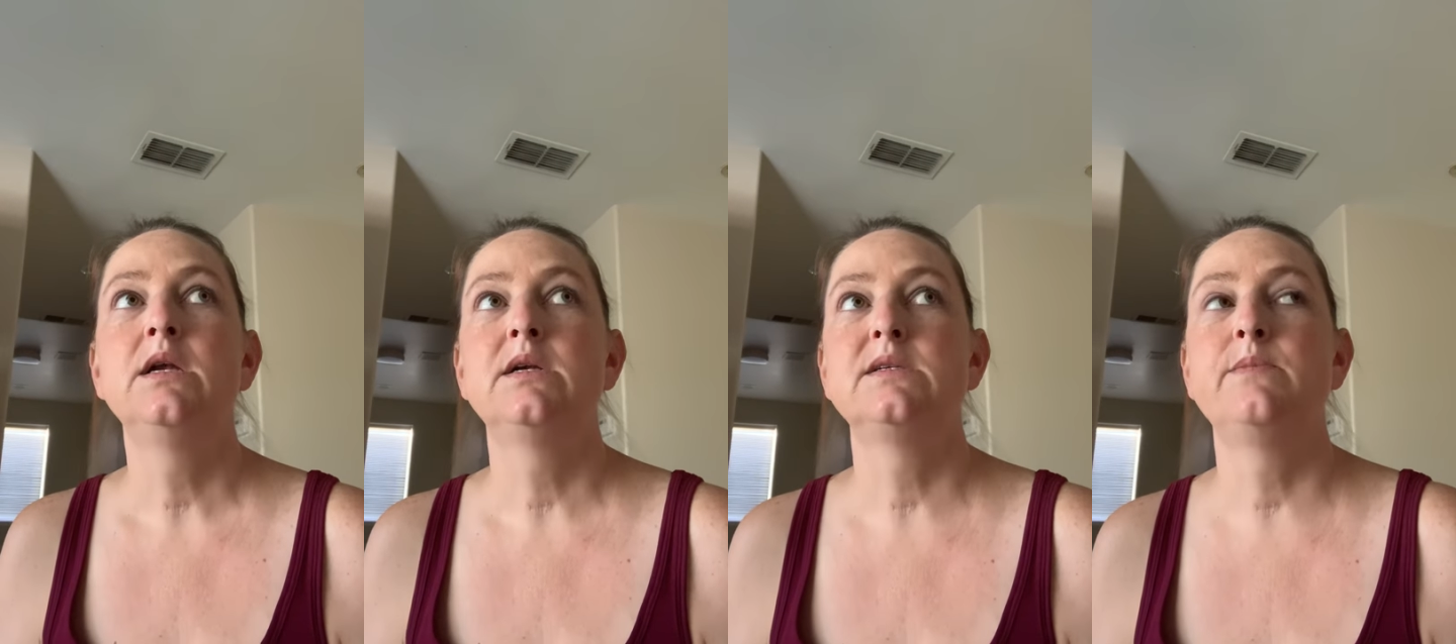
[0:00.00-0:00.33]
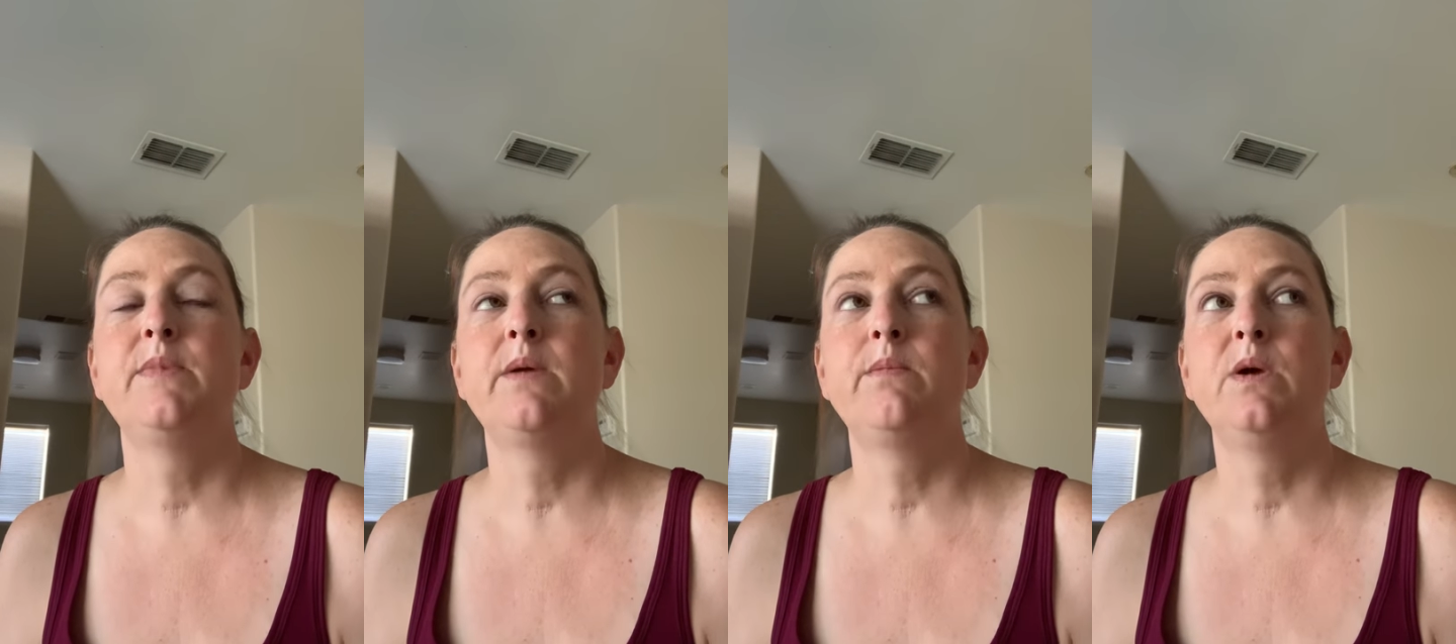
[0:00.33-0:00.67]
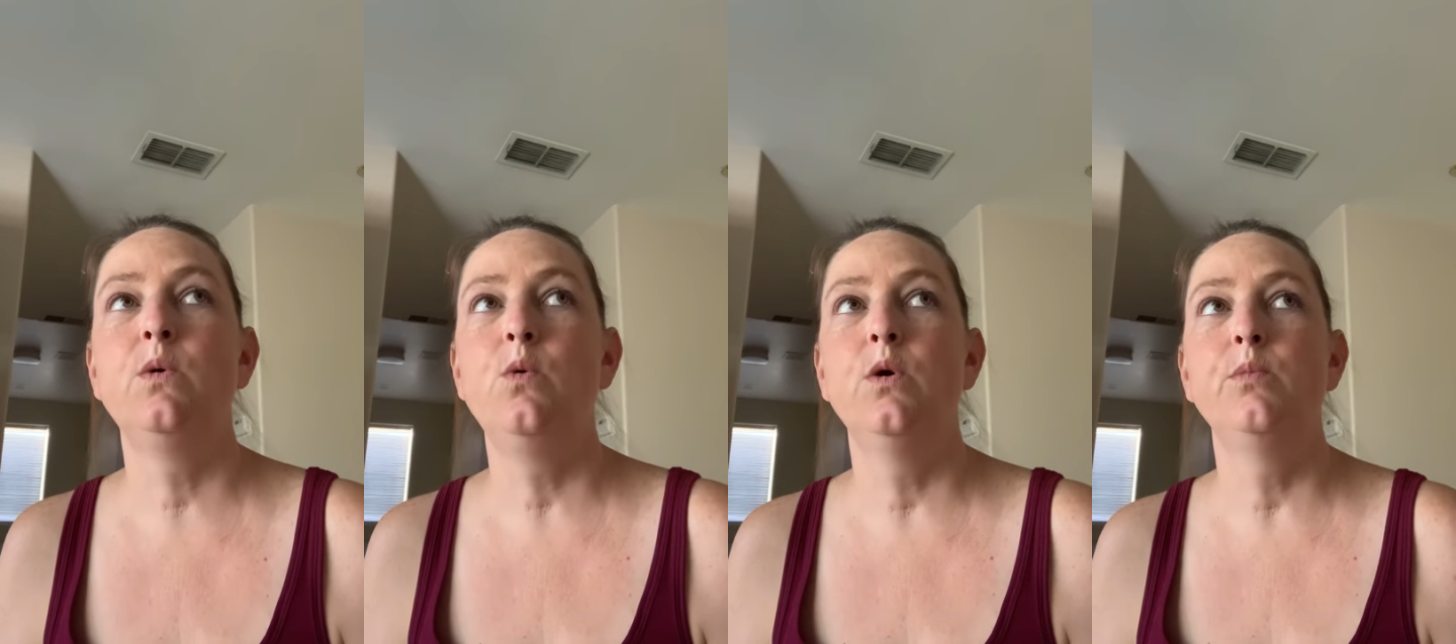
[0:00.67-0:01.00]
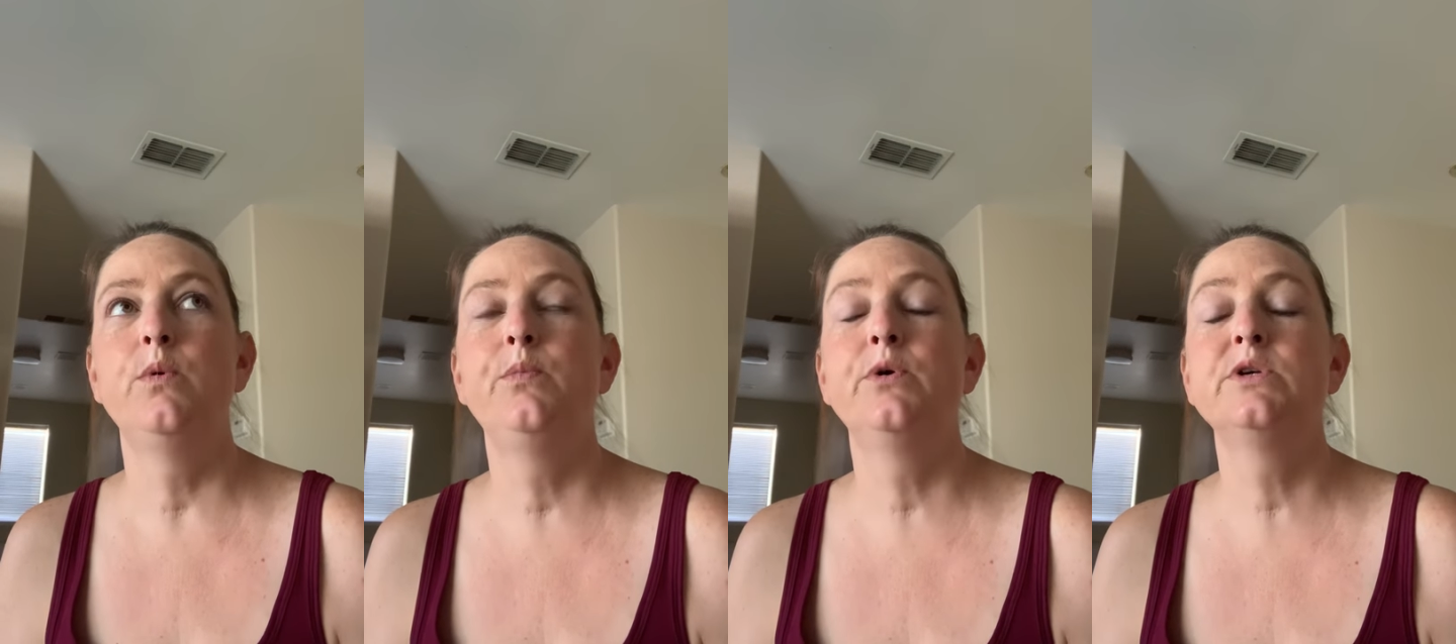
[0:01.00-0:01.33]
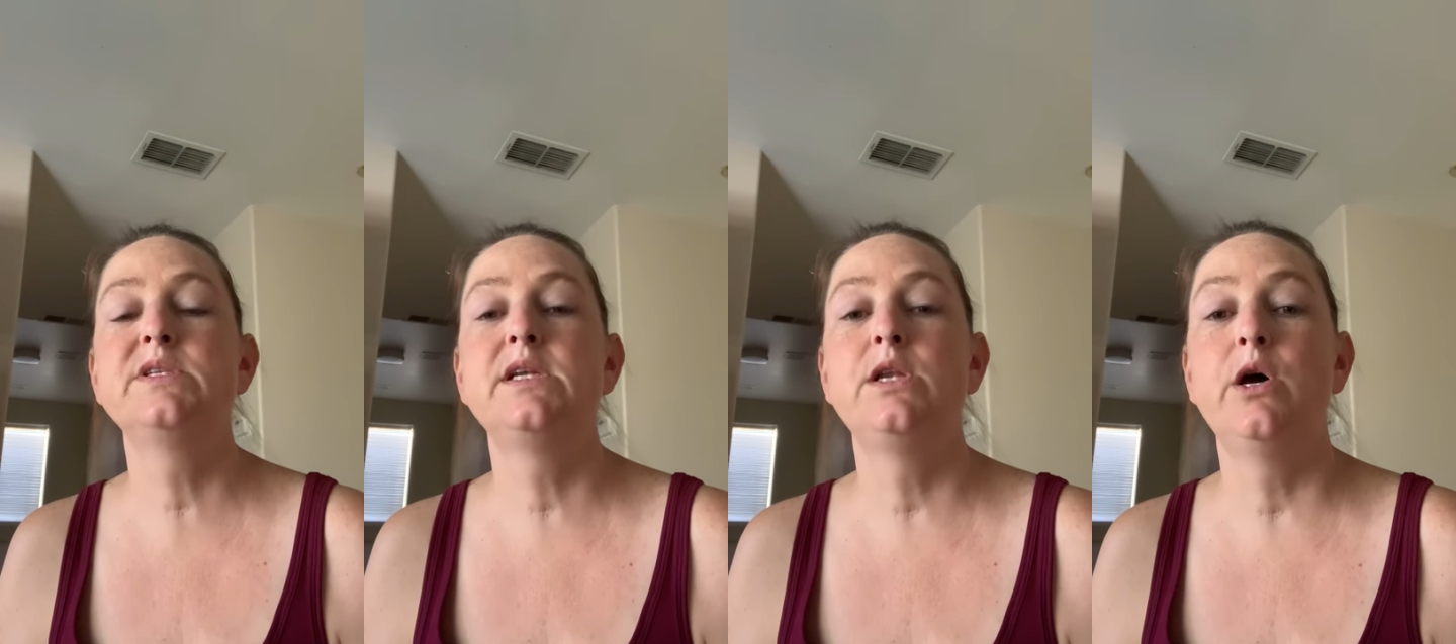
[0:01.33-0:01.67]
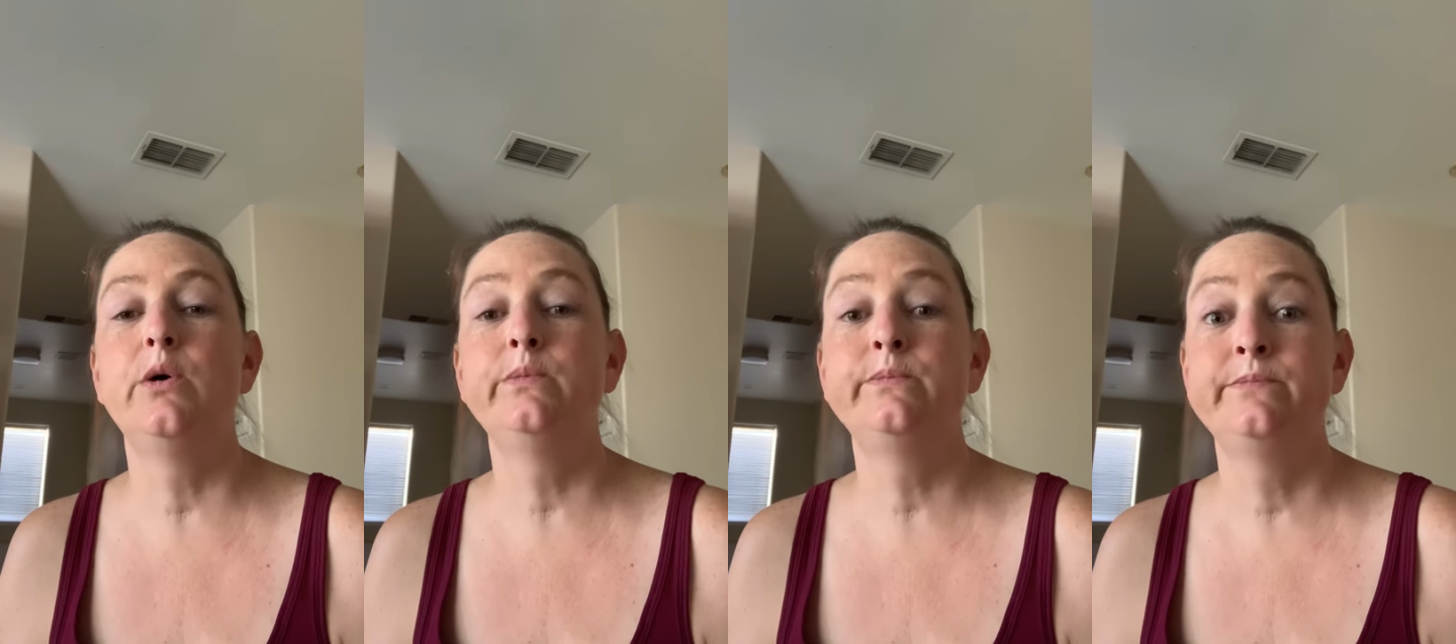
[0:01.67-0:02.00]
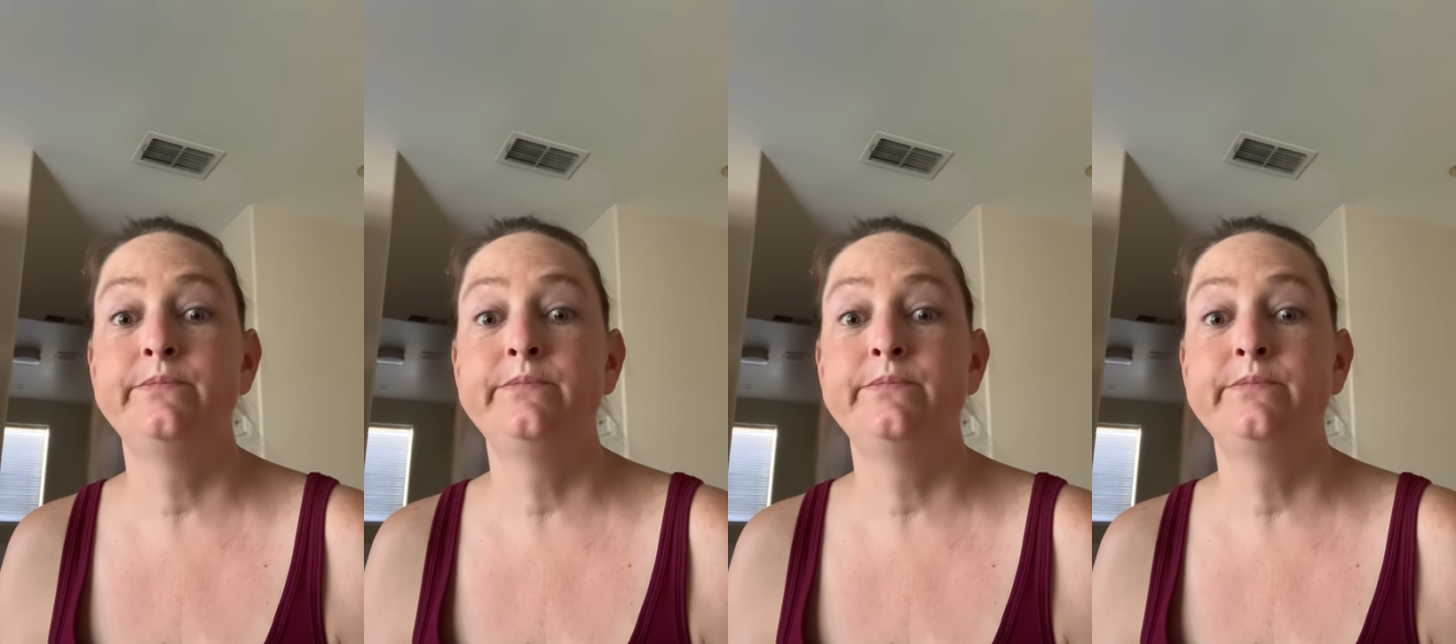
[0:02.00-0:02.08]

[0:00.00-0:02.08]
Does it make me a horrible person? No.